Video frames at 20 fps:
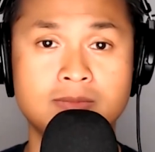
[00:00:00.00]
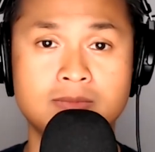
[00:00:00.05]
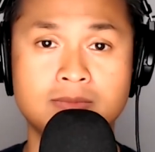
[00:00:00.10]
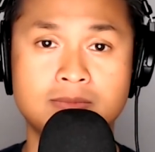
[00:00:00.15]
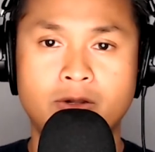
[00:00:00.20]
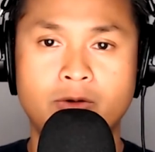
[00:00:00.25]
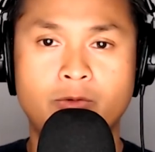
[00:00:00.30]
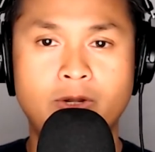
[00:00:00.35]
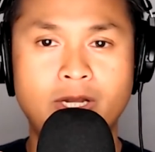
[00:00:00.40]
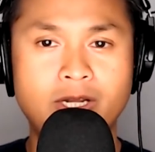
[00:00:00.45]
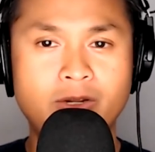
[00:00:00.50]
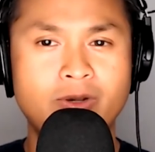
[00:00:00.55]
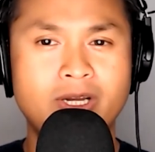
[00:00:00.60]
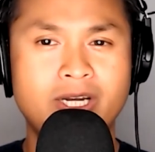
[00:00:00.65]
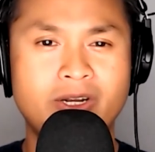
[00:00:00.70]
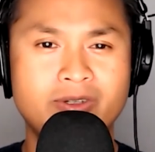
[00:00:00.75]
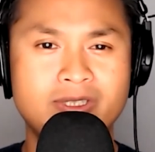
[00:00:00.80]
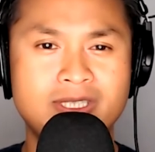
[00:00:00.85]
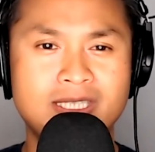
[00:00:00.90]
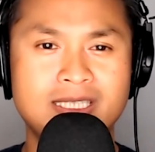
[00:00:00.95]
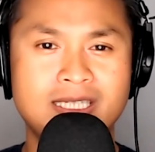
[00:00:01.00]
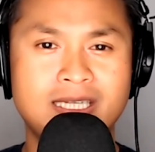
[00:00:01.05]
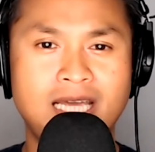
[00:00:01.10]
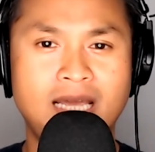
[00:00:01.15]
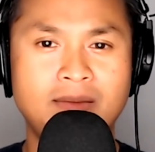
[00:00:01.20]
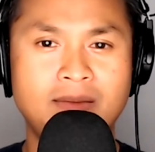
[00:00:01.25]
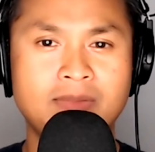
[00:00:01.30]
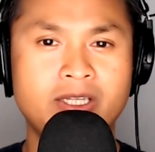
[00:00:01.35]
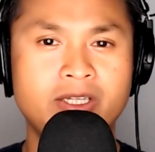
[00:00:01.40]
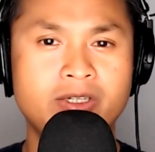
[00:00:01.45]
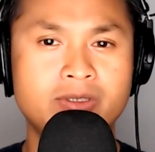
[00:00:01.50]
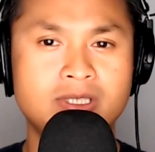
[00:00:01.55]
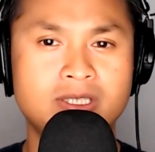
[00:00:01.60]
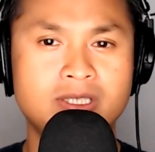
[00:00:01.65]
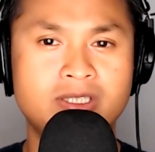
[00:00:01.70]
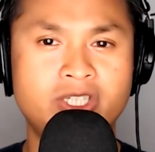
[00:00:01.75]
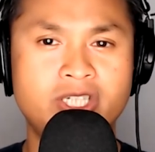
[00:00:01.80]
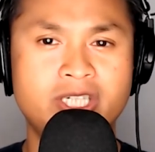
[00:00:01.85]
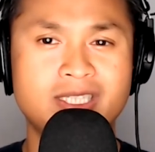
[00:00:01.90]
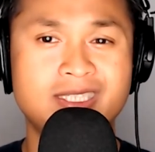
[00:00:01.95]
Wreck Raiders is a game that uses
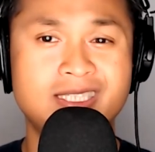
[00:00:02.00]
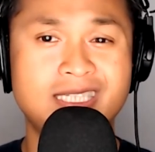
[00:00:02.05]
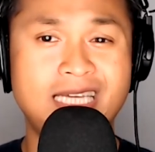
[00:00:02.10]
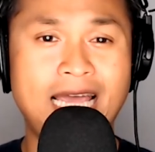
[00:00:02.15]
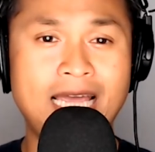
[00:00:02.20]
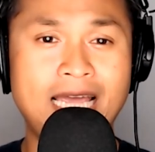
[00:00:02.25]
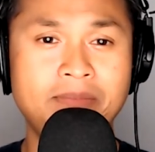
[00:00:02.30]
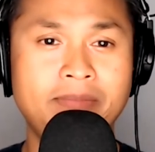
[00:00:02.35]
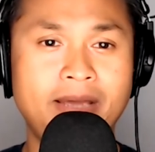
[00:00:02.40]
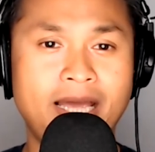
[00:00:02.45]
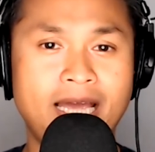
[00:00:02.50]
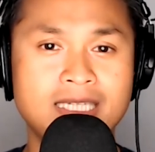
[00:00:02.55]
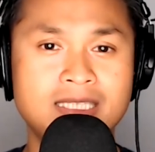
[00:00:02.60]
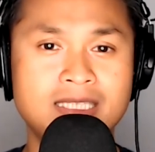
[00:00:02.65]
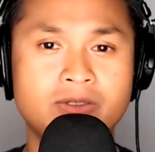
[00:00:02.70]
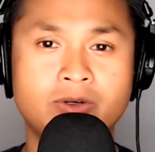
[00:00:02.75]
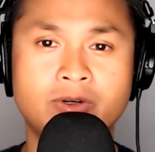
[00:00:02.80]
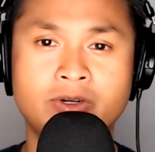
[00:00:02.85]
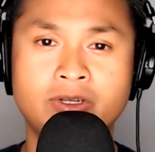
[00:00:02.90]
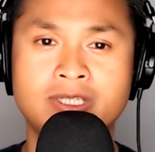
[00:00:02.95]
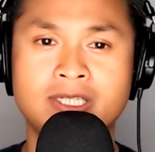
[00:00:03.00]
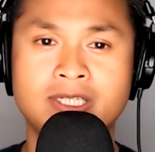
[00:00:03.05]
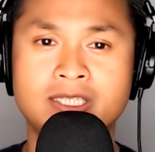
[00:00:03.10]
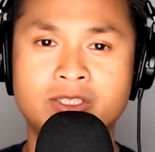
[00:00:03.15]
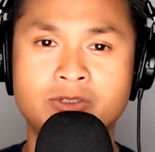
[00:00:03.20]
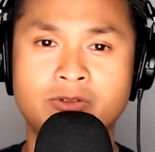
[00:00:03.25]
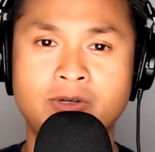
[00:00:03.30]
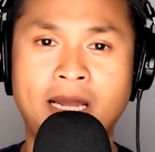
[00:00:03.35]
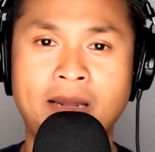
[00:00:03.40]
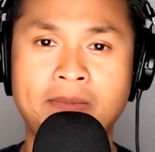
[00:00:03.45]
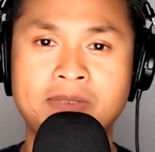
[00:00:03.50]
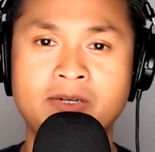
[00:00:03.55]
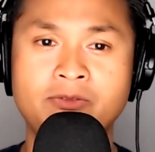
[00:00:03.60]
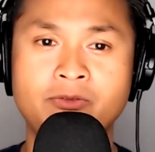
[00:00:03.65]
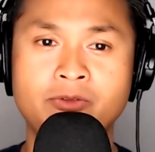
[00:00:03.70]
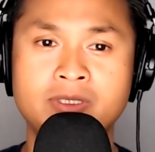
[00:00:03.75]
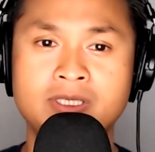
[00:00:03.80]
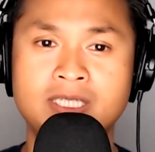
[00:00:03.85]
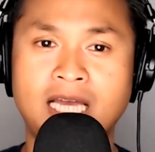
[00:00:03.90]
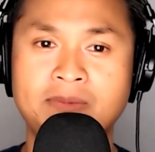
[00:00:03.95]
chits en masse in order to describe different
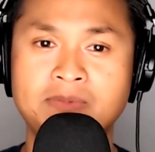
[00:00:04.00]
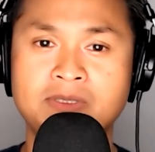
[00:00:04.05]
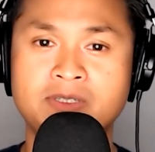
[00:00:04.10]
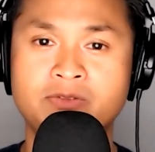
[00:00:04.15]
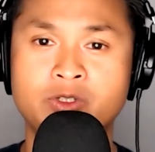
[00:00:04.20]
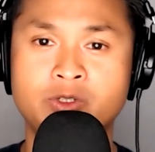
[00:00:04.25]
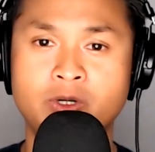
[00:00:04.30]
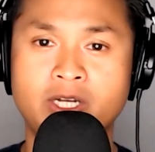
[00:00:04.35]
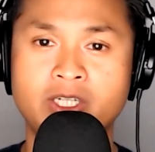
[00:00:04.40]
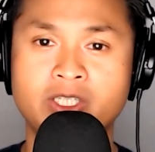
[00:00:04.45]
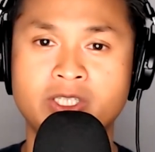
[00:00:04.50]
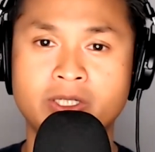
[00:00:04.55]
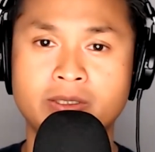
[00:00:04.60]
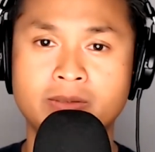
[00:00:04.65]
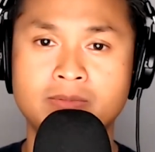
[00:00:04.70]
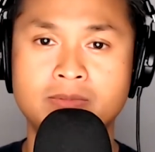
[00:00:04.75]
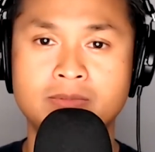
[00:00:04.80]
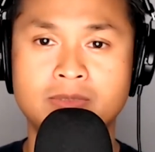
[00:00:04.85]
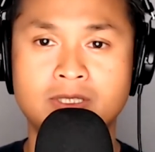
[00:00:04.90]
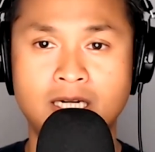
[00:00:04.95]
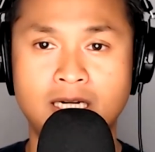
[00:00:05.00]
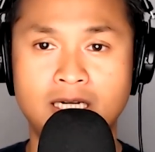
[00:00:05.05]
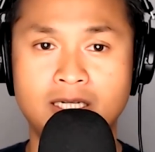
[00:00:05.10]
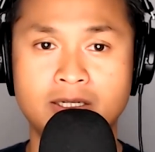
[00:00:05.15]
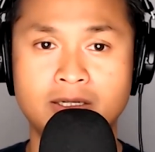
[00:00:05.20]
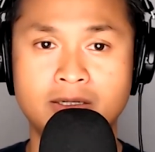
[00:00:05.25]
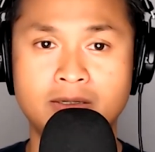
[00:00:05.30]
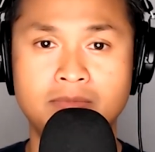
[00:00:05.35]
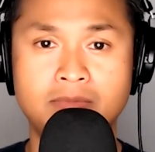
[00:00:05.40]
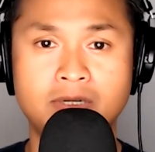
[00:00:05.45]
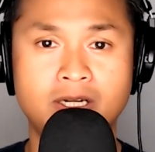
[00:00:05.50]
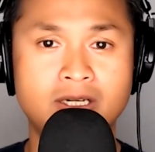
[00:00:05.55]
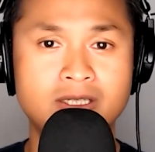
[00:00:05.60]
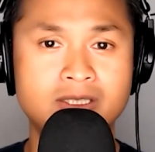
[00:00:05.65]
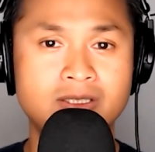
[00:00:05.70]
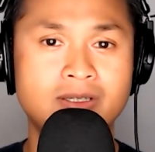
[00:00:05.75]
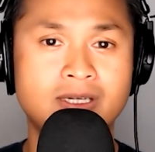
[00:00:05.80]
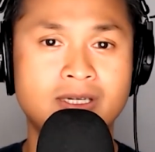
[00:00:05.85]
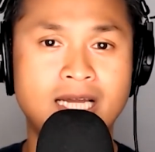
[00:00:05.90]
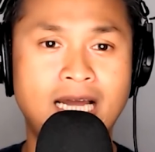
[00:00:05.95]
types of treasure, color, but also the
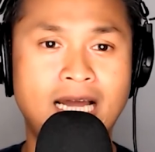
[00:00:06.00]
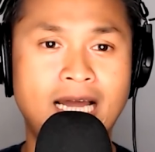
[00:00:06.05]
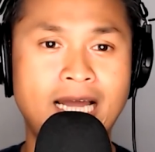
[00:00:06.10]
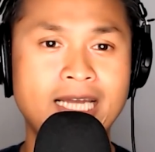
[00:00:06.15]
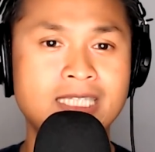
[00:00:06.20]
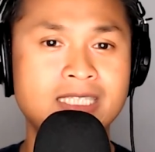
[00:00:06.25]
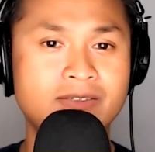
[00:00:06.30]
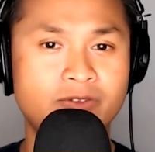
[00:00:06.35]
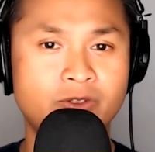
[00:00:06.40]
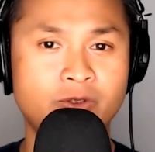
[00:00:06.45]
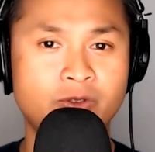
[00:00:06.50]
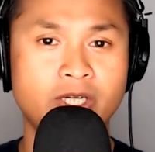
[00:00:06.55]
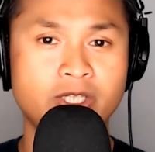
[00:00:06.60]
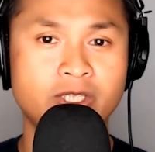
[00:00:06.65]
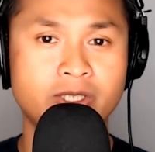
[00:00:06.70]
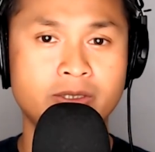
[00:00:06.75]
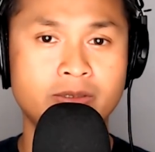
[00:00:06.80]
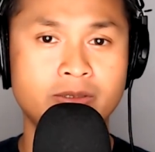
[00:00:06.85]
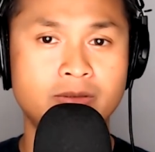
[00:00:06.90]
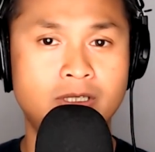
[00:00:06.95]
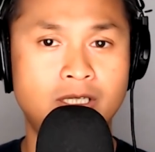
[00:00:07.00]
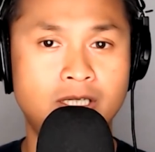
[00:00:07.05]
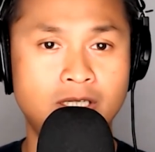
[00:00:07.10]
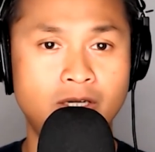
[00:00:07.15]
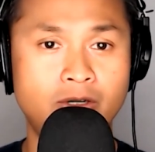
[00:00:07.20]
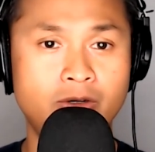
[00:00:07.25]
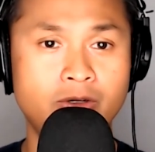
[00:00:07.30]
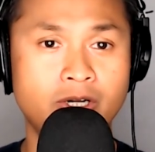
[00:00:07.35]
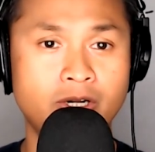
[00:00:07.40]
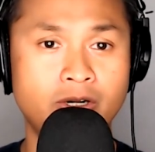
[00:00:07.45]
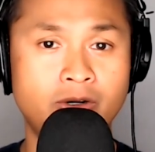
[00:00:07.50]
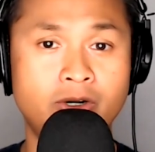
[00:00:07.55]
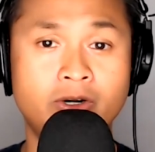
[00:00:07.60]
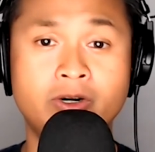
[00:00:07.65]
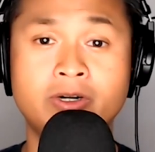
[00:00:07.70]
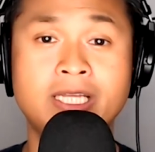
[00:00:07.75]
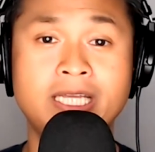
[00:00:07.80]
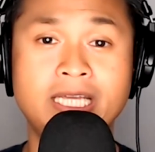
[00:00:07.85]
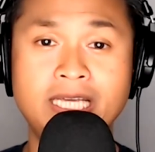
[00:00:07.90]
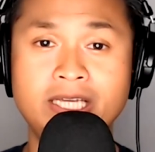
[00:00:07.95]
kinds of treasure, logo on
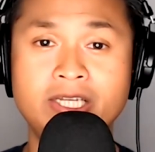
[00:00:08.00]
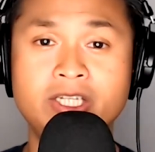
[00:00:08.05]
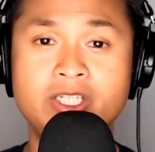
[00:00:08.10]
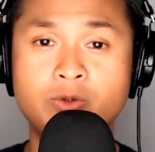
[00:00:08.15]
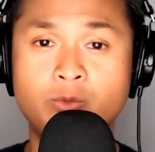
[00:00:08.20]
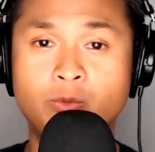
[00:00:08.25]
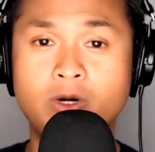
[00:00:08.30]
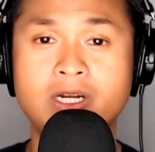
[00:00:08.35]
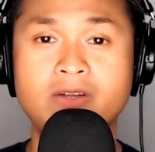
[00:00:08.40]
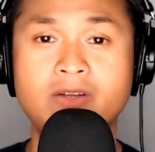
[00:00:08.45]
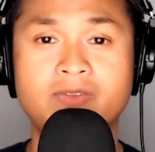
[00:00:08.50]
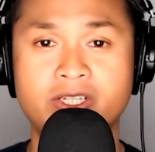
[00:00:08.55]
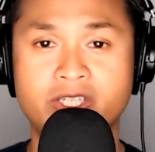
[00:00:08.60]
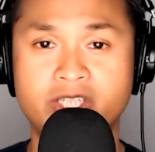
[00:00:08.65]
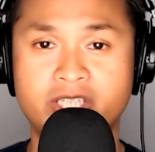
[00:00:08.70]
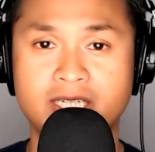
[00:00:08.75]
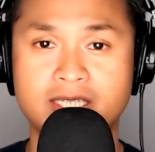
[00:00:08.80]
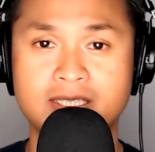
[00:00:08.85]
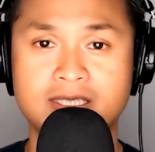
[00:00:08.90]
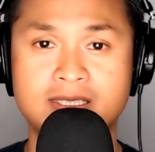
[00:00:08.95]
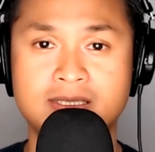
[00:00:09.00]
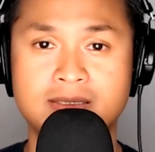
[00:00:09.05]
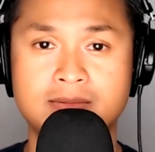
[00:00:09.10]
each one of the chits.